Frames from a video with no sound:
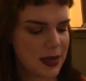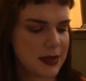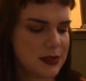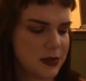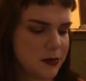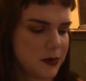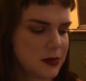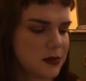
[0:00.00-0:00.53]
I
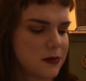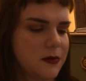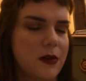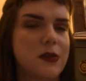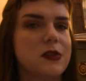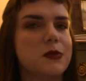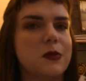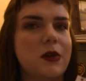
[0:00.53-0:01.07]
do want to
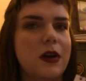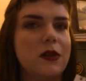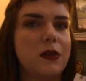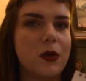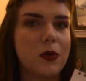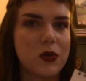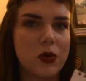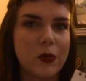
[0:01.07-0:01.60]
focus more on
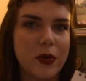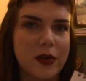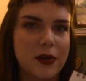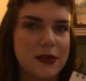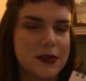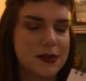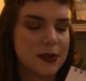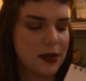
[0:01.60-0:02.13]
local
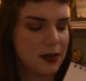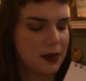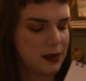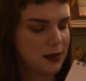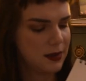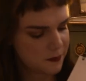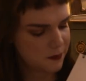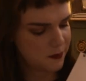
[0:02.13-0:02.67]
birds,
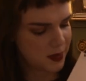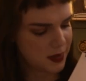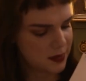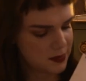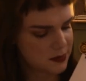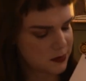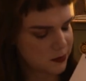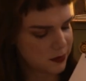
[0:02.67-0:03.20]
but
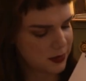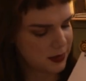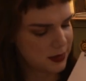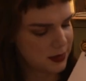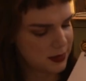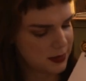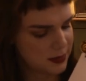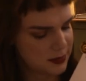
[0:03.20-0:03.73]
this
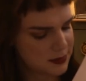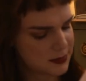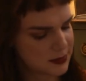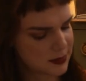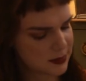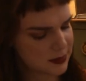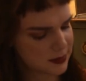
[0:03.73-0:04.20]
one is